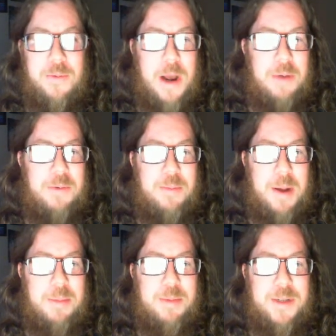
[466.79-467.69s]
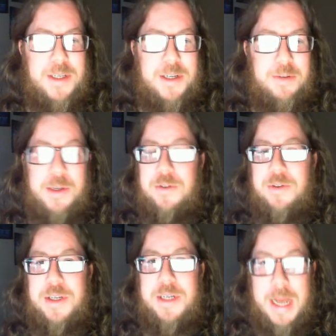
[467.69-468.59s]
WoW would probably still be
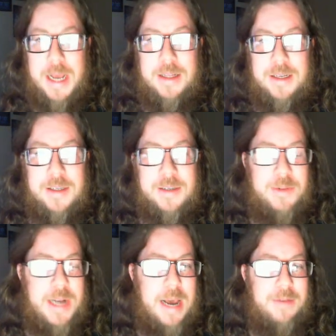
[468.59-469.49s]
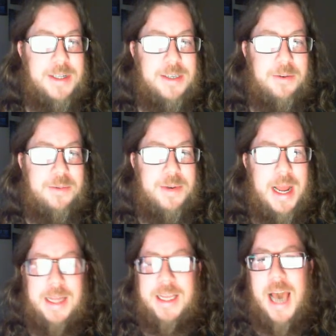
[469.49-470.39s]
using dailies and would have its own
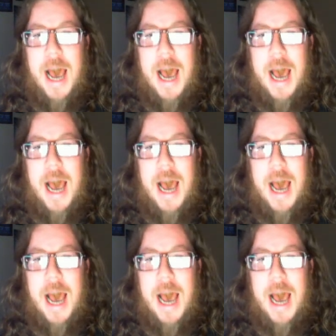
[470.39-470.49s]
daily